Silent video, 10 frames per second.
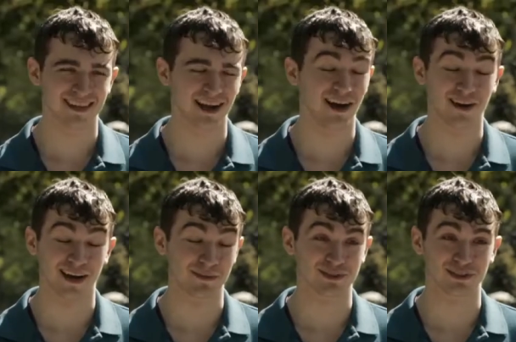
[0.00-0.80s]
Oh,
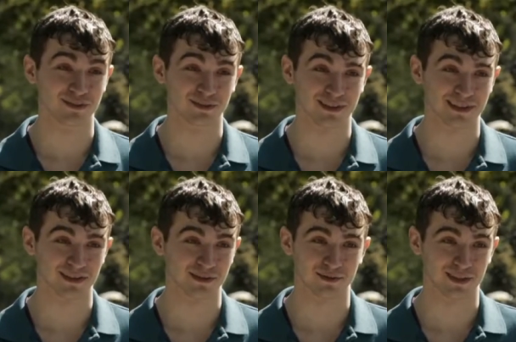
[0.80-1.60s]
absolutely.
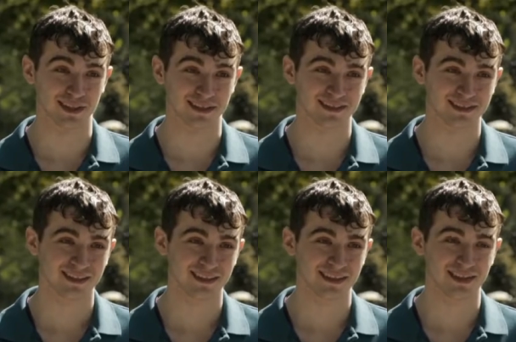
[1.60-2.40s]
They're great.
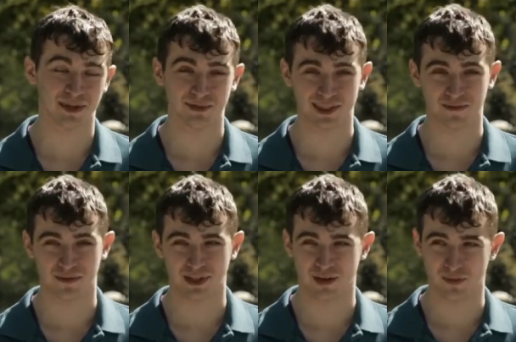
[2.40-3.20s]
Sometimes I give them
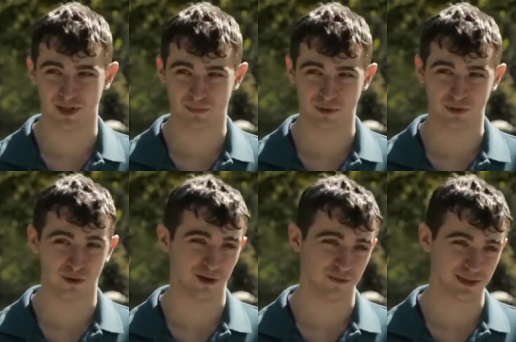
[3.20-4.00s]
to other people who
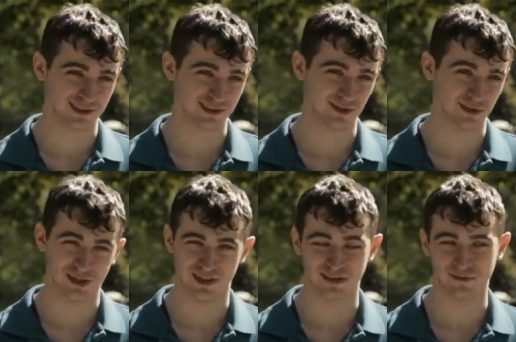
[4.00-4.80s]
aren't feeling so good
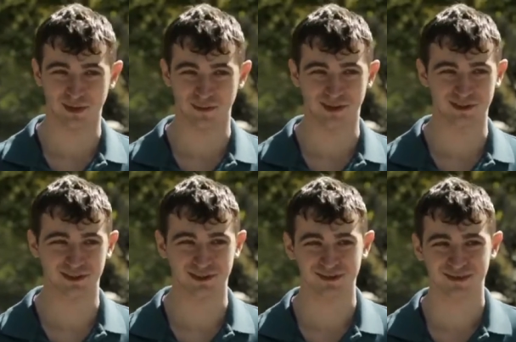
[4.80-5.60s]
and they feel better
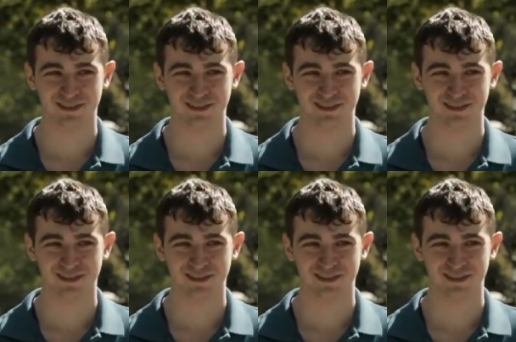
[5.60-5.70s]
too.